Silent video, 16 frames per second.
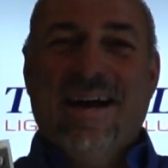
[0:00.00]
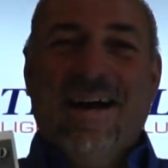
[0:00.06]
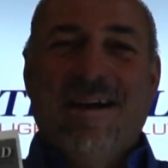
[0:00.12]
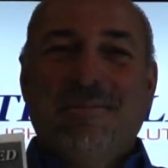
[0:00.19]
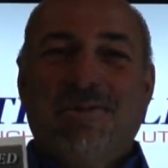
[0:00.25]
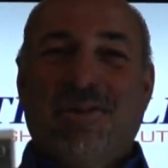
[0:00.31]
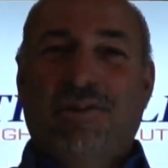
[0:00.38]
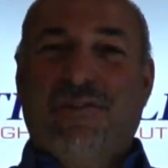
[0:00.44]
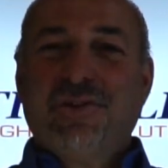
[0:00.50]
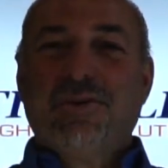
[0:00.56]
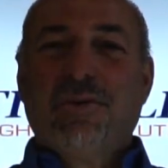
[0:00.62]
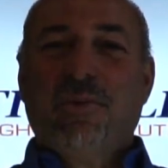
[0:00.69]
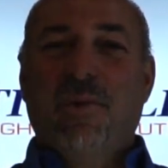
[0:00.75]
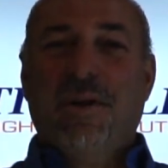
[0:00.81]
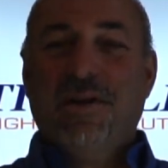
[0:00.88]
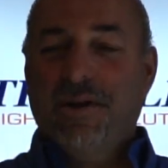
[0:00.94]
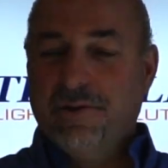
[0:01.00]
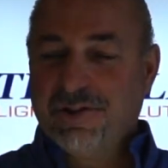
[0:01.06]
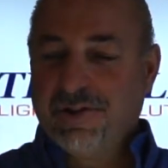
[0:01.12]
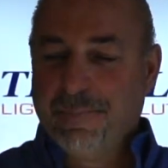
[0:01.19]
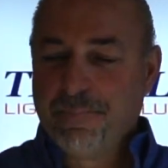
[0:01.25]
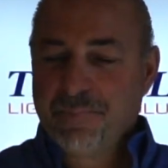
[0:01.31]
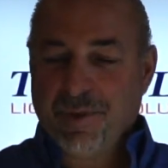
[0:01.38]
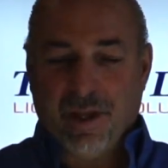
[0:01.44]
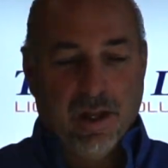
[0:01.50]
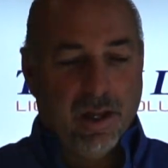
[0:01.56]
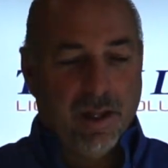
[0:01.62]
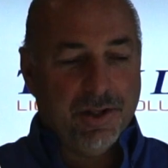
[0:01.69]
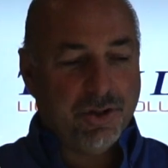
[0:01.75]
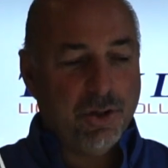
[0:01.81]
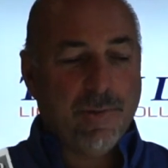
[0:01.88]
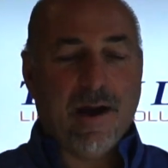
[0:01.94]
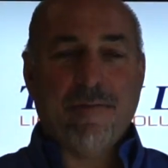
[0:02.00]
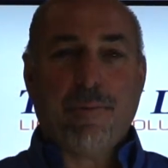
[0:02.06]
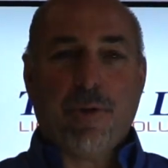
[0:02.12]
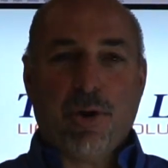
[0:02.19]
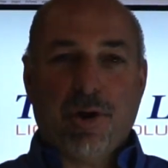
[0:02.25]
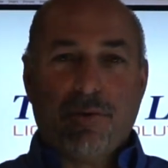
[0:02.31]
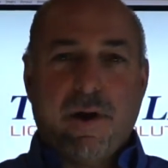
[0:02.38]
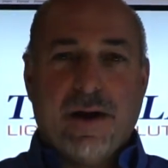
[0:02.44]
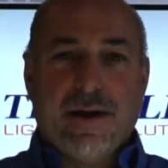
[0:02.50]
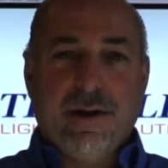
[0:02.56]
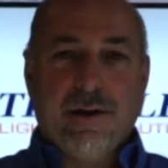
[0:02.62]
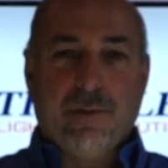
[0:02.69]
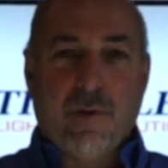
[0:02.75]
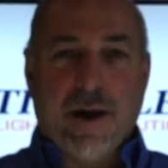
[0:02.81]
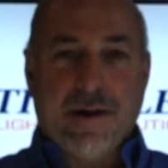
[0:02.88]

So the first thing we want to do is, the tube I have burning right here,